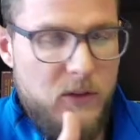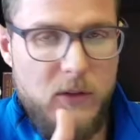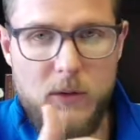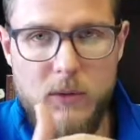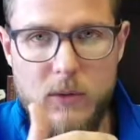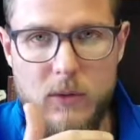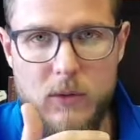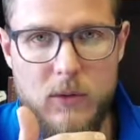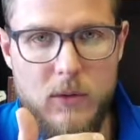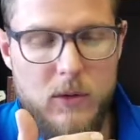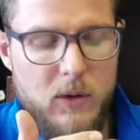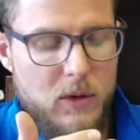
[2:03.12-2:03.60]

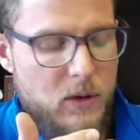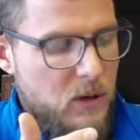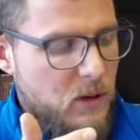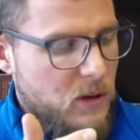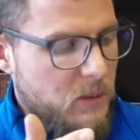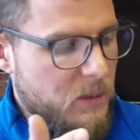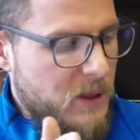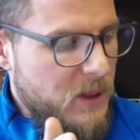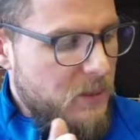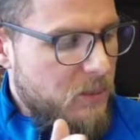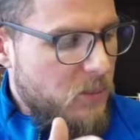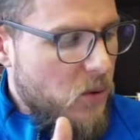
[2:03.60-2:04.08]
to the
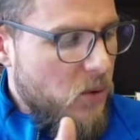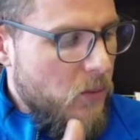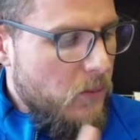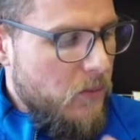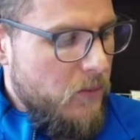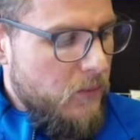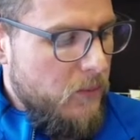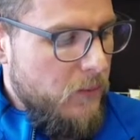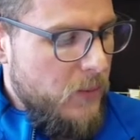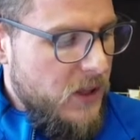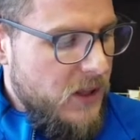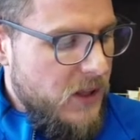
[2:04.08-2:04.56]
people.
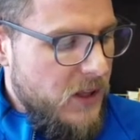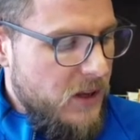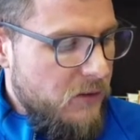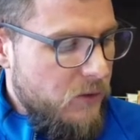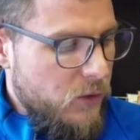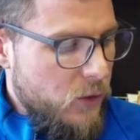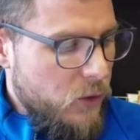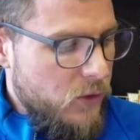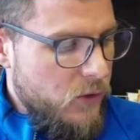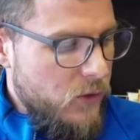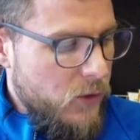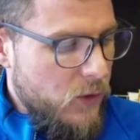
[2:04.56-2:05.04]
But then
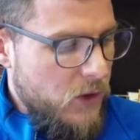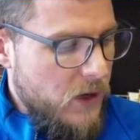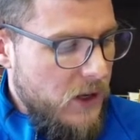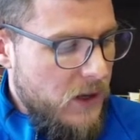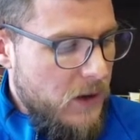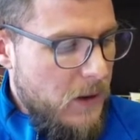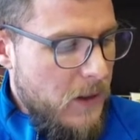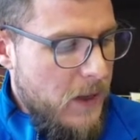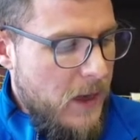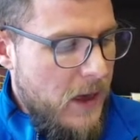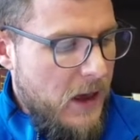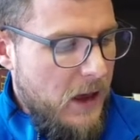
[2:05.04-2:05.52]
verse 30,
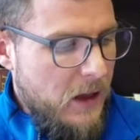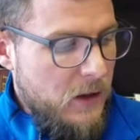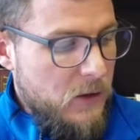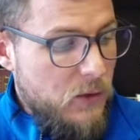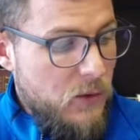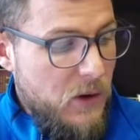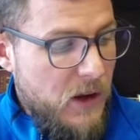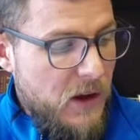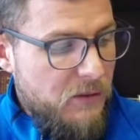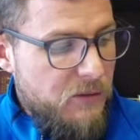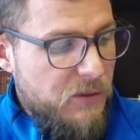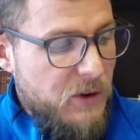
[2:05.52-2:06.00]
and
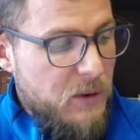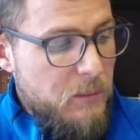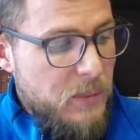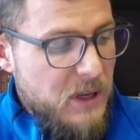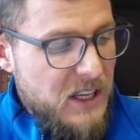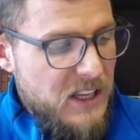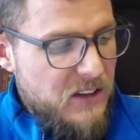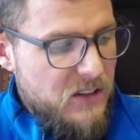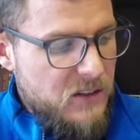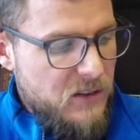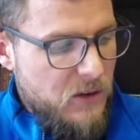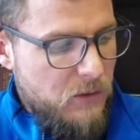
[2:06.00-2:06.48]
to every
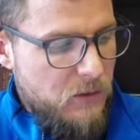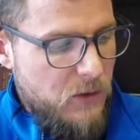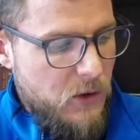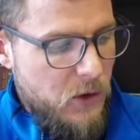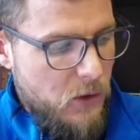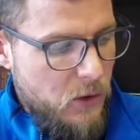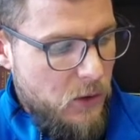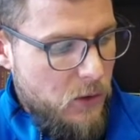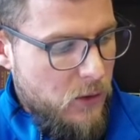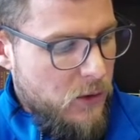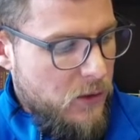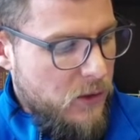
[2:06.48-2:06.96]
beast of the
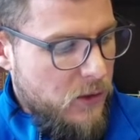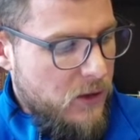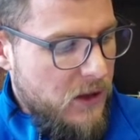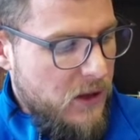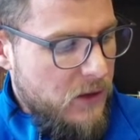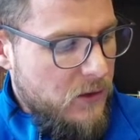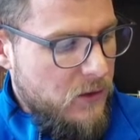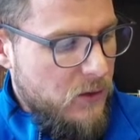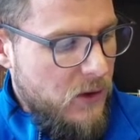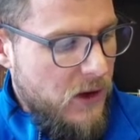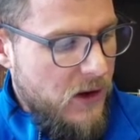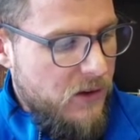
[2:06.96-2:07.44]
earth,
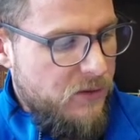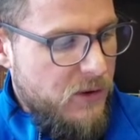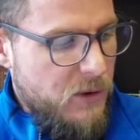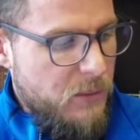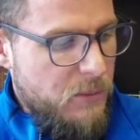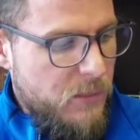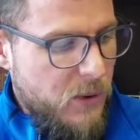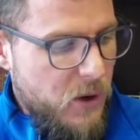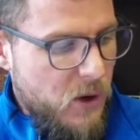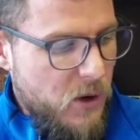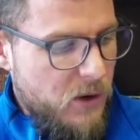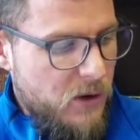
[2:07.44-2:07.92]
and to every
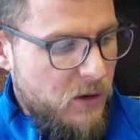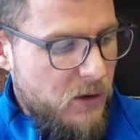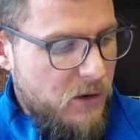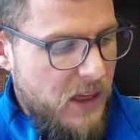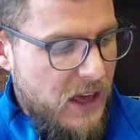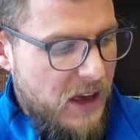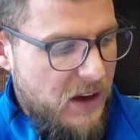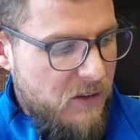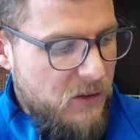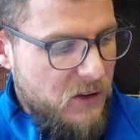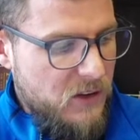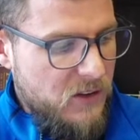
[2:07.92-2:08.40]
bird of the
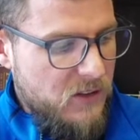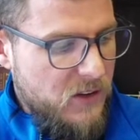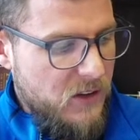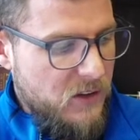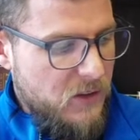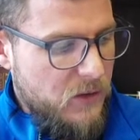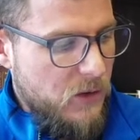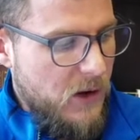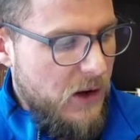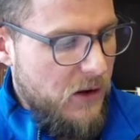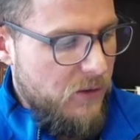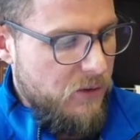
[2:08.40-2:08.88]
heavens, and
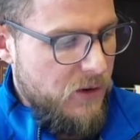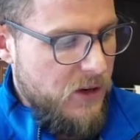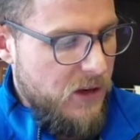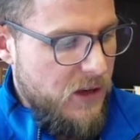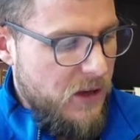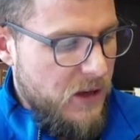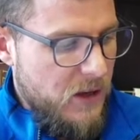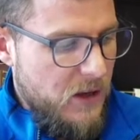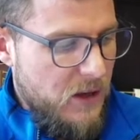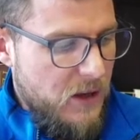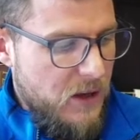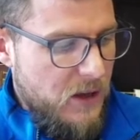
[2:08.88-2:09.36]
to
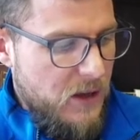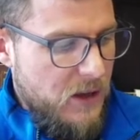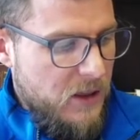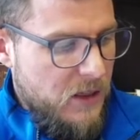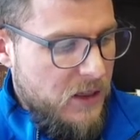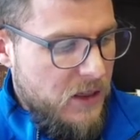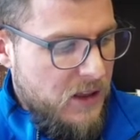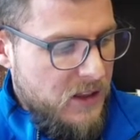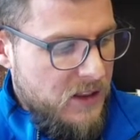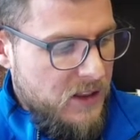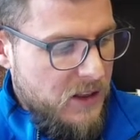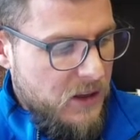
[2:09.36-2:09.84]

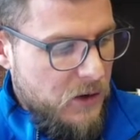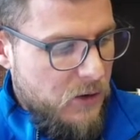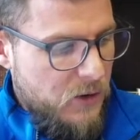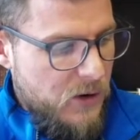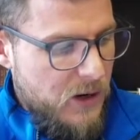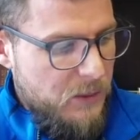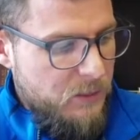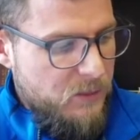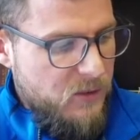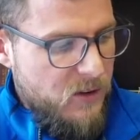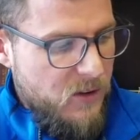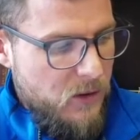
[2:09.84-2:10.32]
everything that
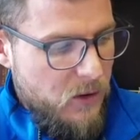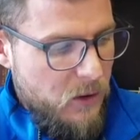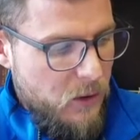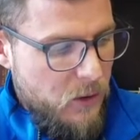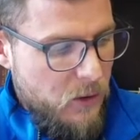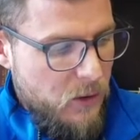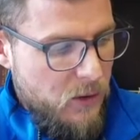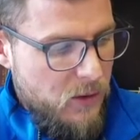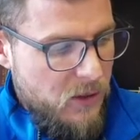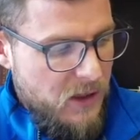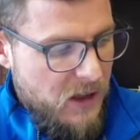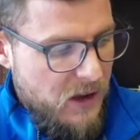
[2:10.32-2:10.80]
creeps on the
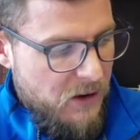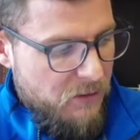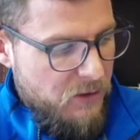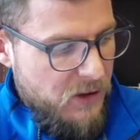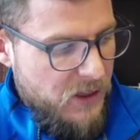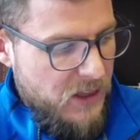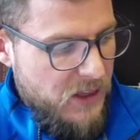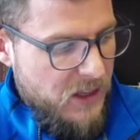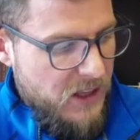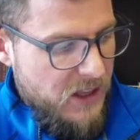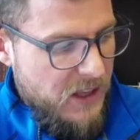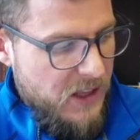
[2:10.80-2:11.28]
earth,
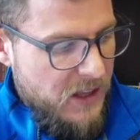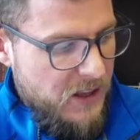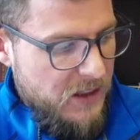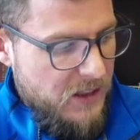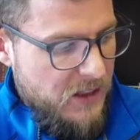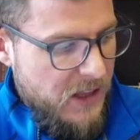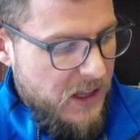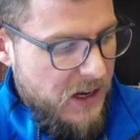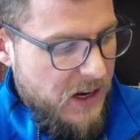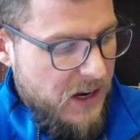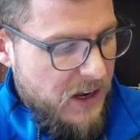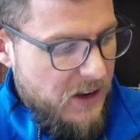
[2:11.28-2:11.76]
everything
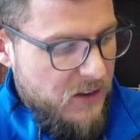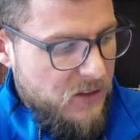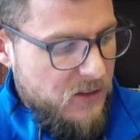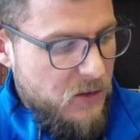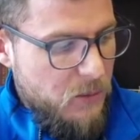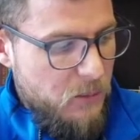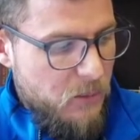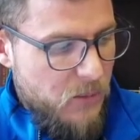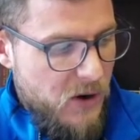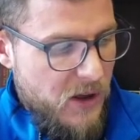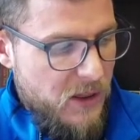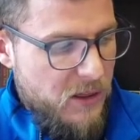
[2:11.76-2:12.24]
that has the
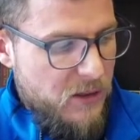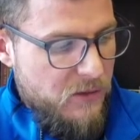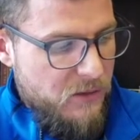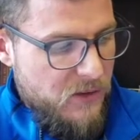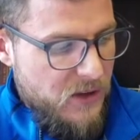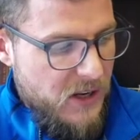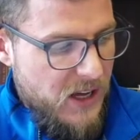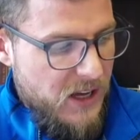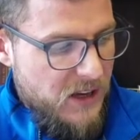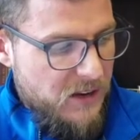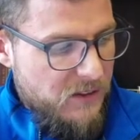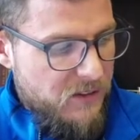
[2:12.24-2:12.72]
breath of
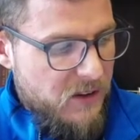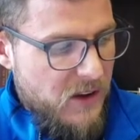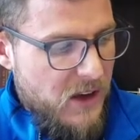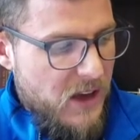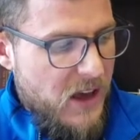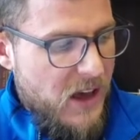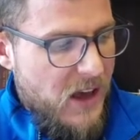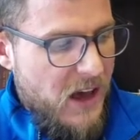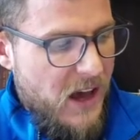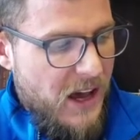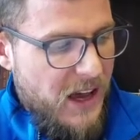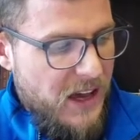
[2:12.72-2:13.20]
life,
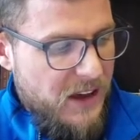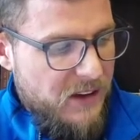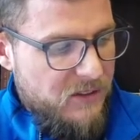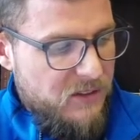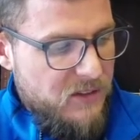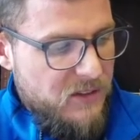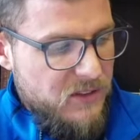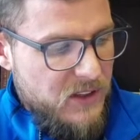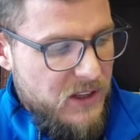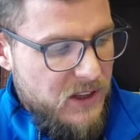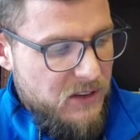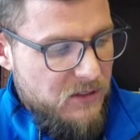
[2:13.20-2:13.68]
I
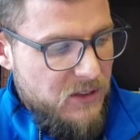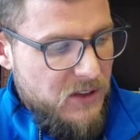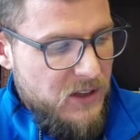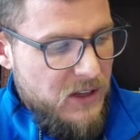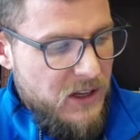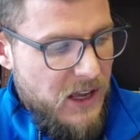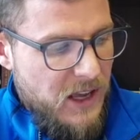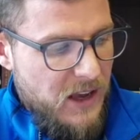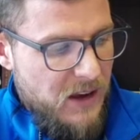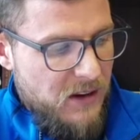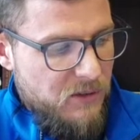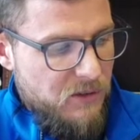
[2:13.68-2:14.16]
have
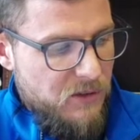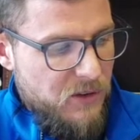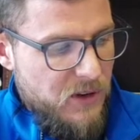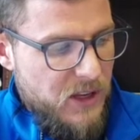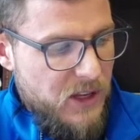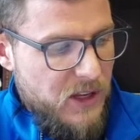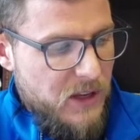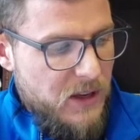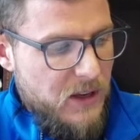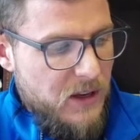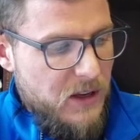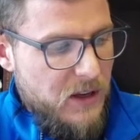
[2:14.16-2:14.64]
given
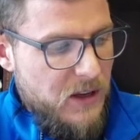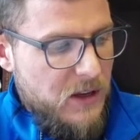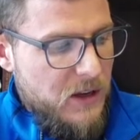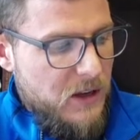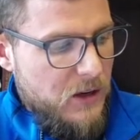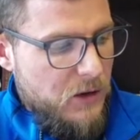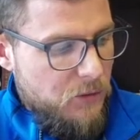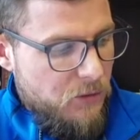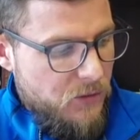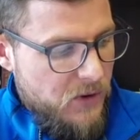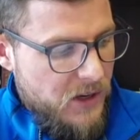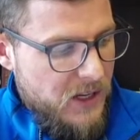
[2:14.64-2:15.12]
every
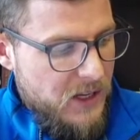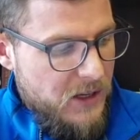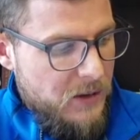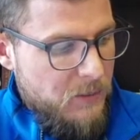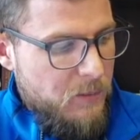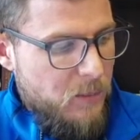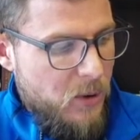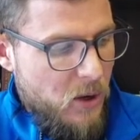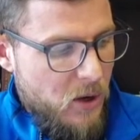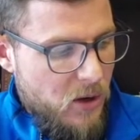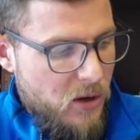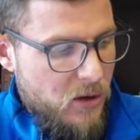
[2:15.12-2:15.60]
green
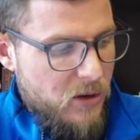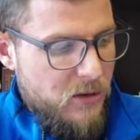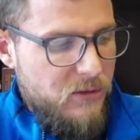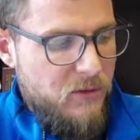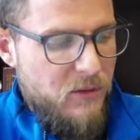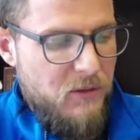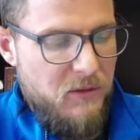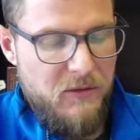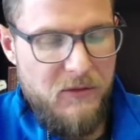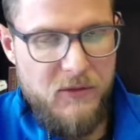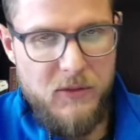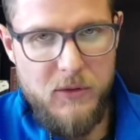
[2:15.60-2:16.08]
plant
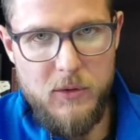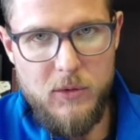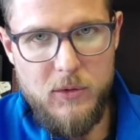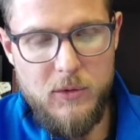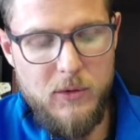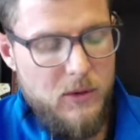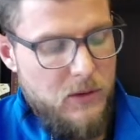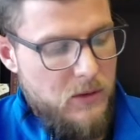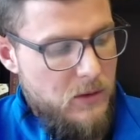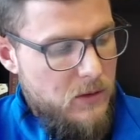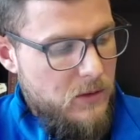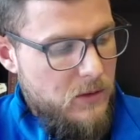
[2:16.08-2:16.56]
for food.